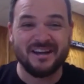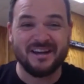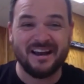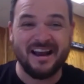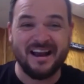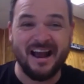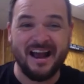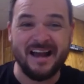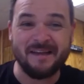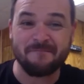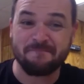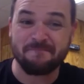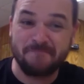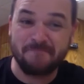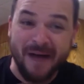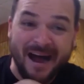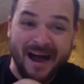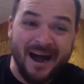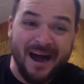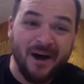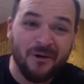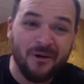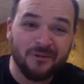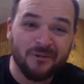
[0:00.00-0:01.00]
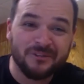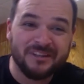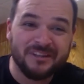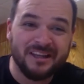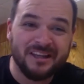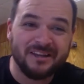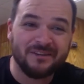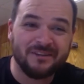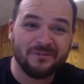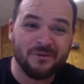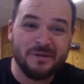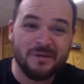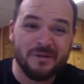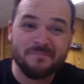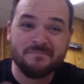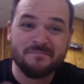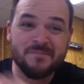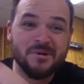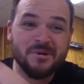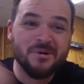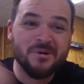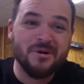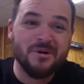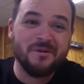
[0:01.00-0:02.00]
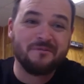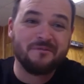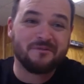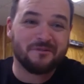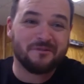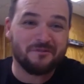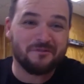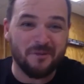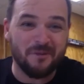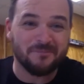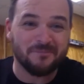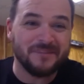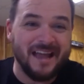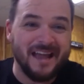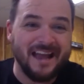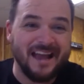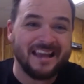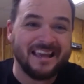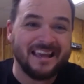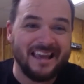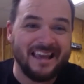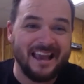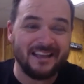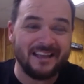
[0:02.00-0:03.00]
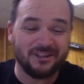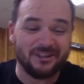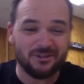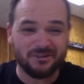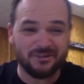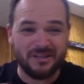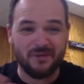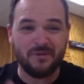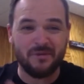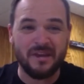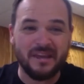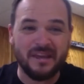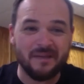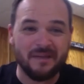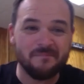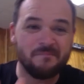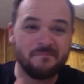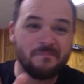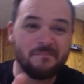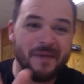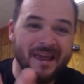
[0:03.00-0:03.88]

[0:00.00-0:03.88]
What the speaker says: kind of bound and removed from that gate so that we can